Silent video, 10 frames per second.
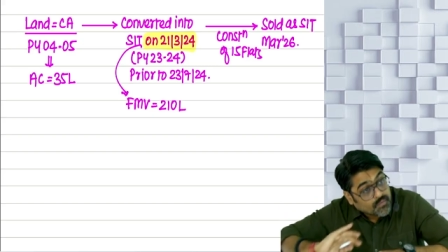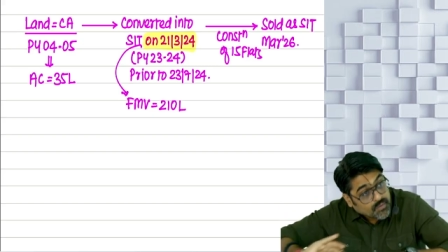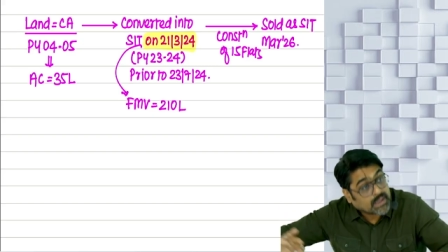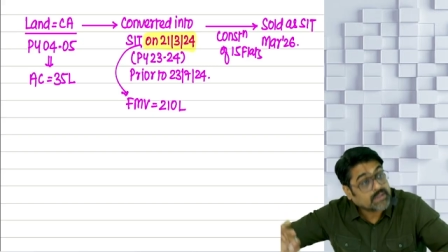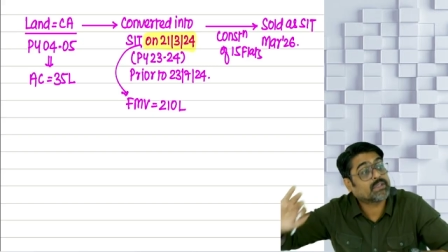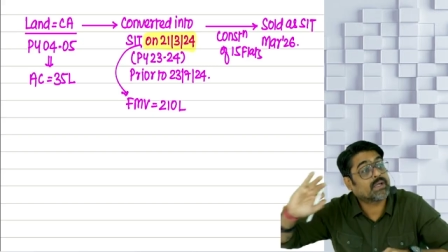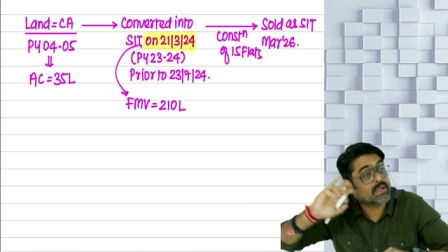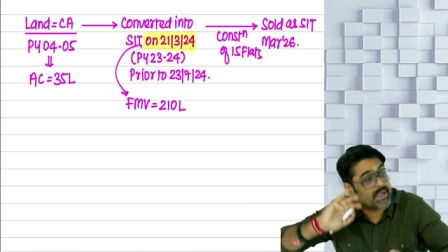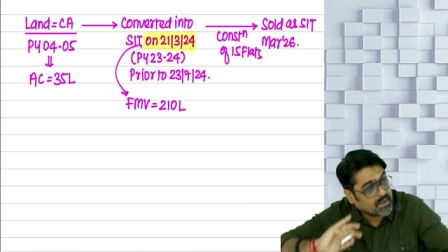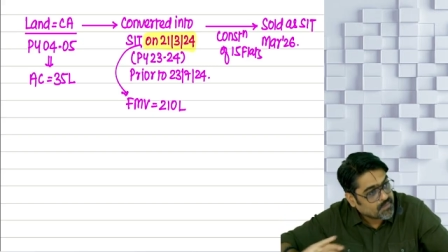
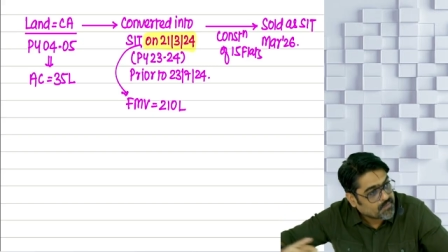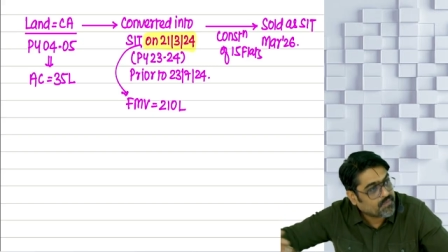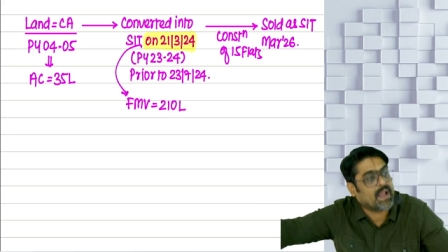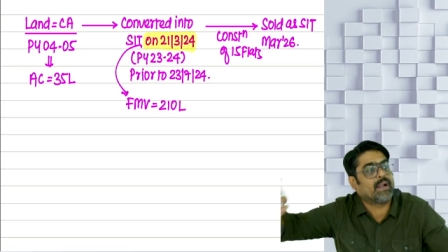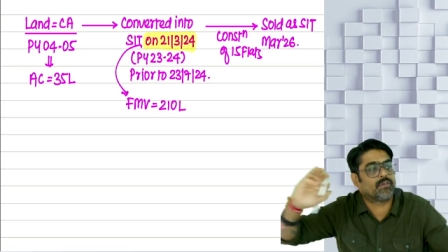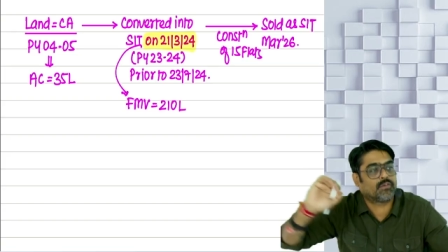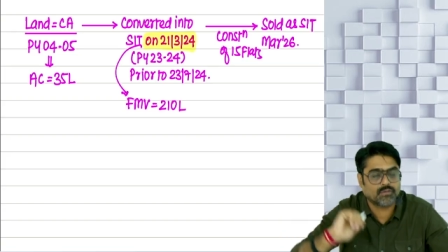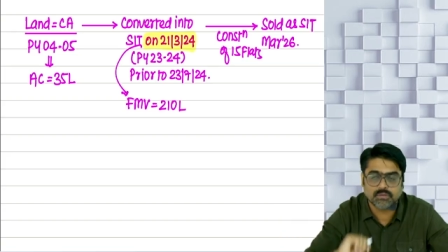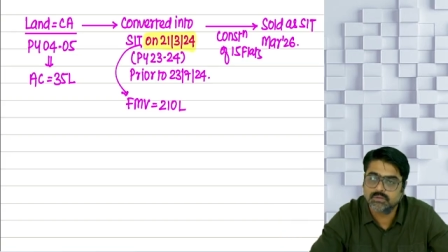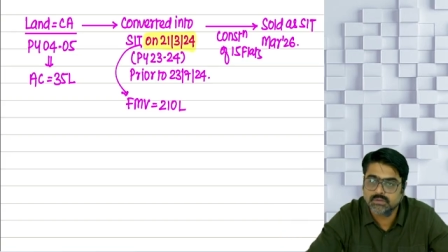constructed flats.
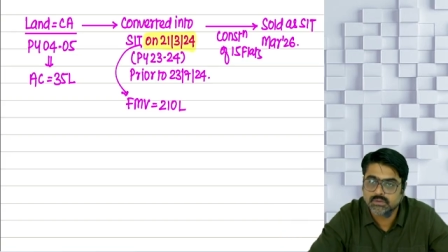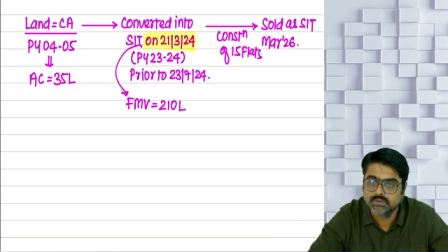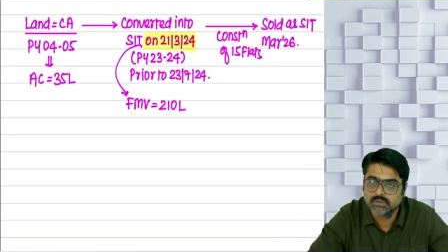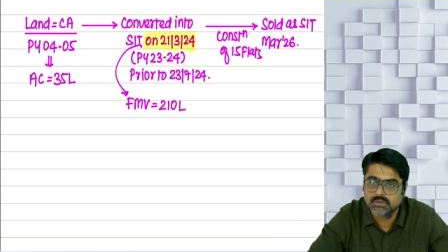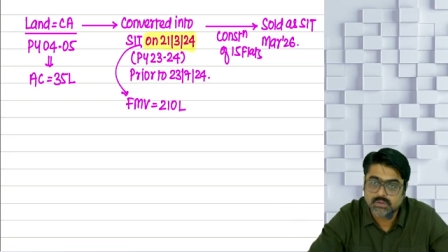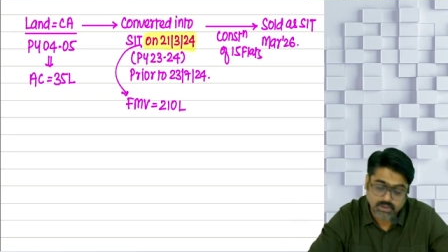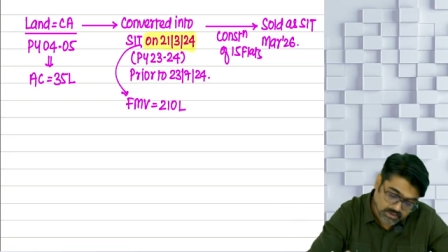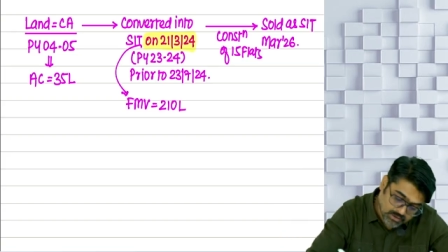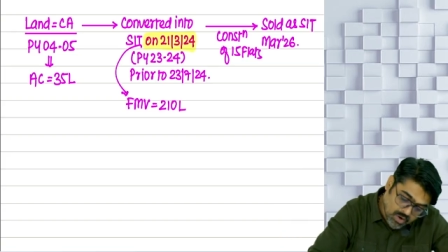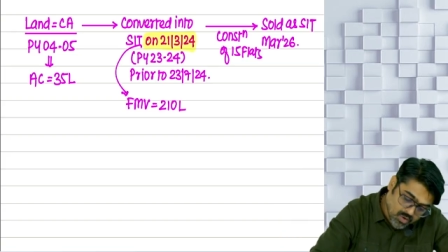
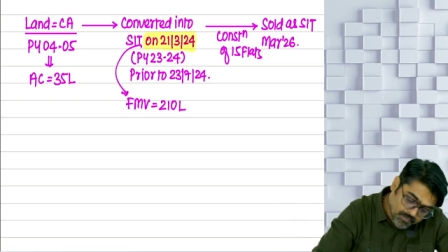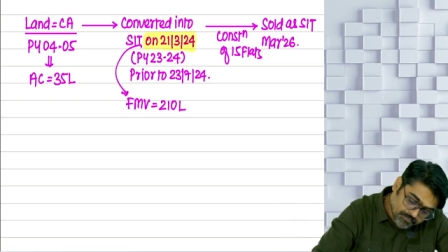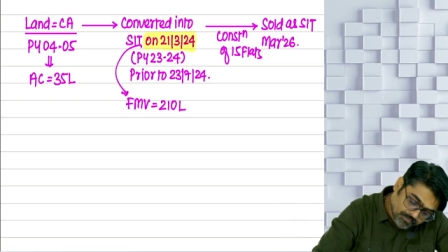Now,